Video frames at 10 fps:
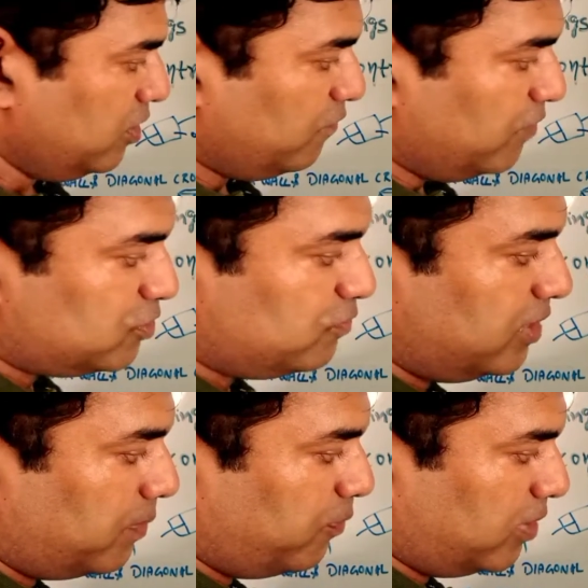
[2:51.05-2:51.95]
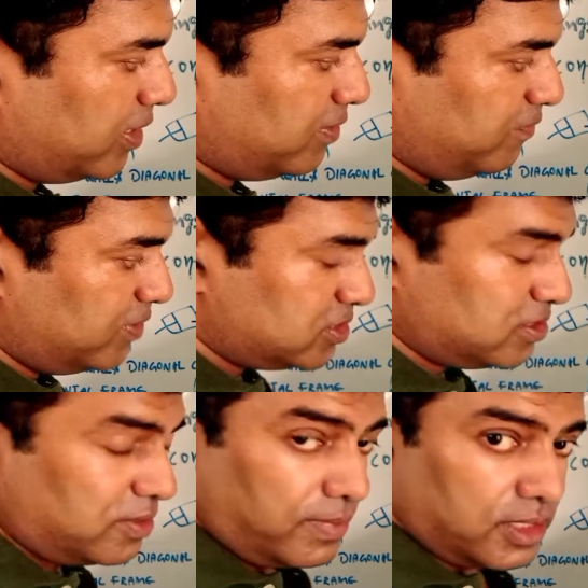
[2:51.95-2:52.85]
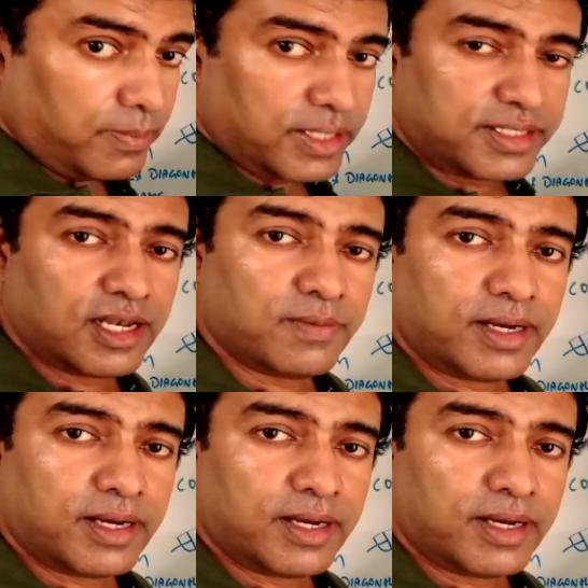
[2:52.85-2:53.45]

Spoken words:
which we are putting, which the material